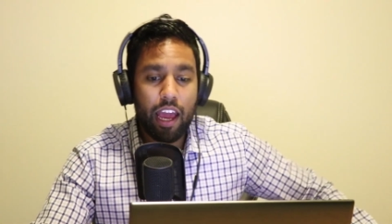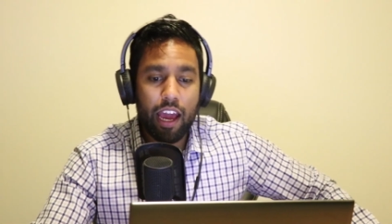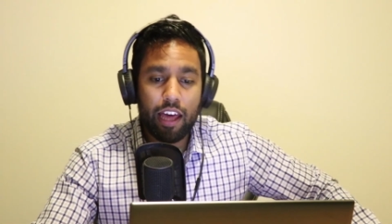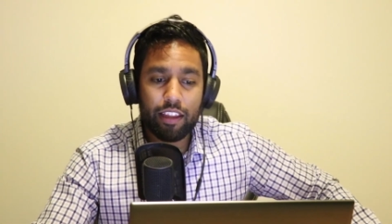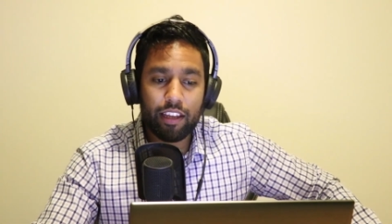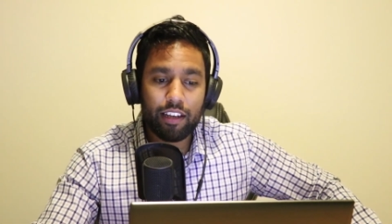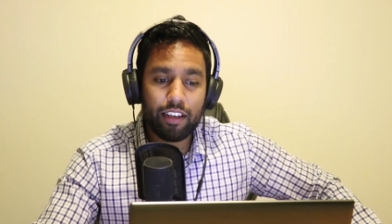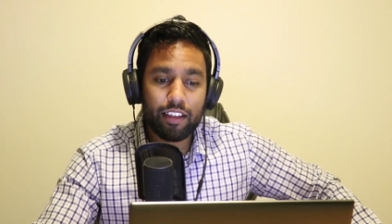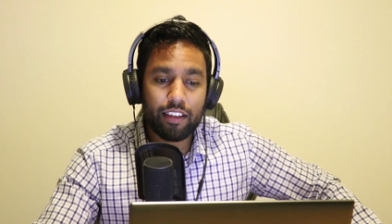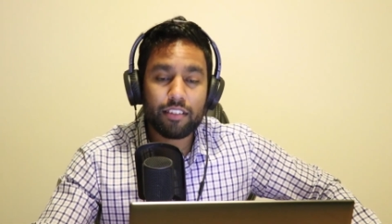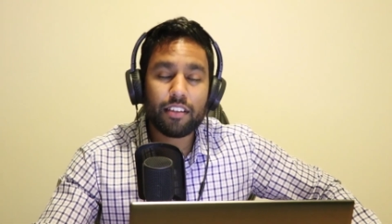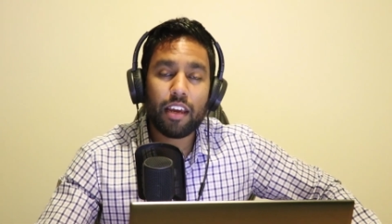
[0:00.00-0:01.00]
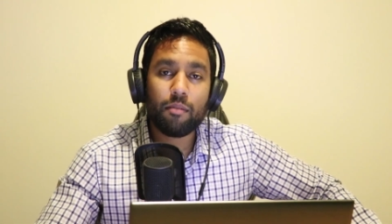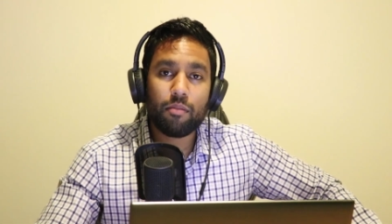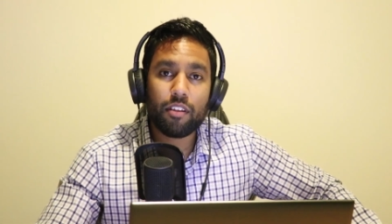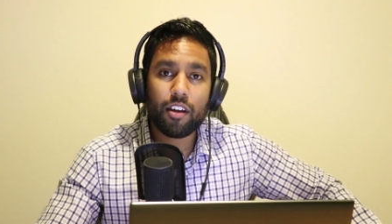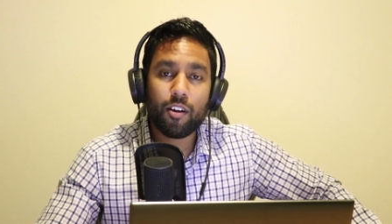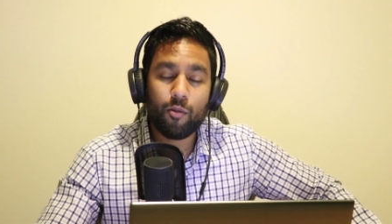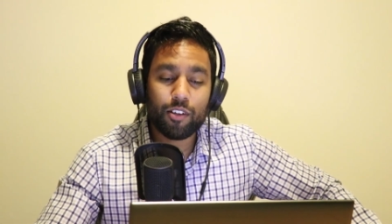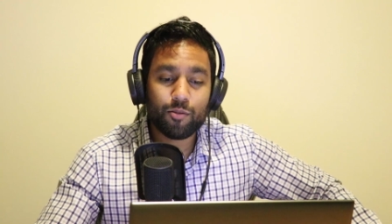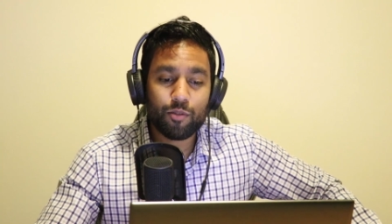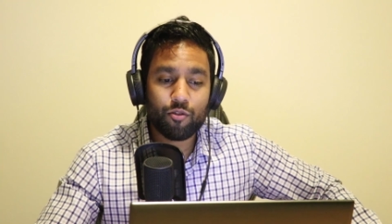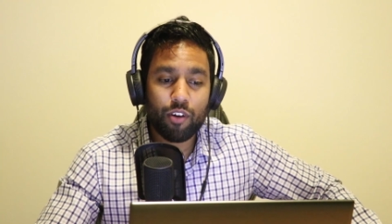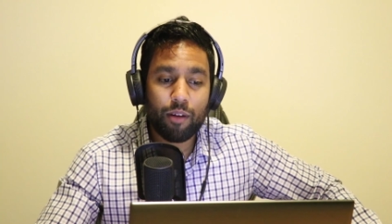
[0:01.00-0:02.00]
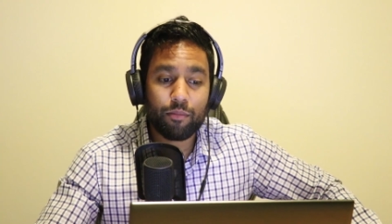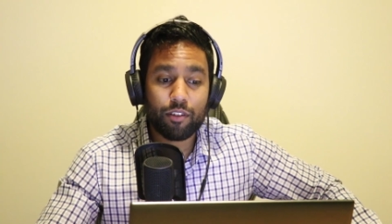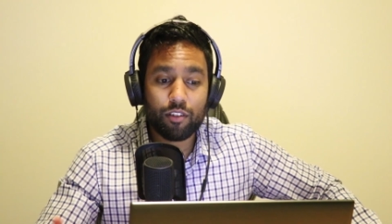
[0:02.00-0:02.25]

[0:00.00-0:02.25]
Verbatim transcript: And then the same thing was with Trump.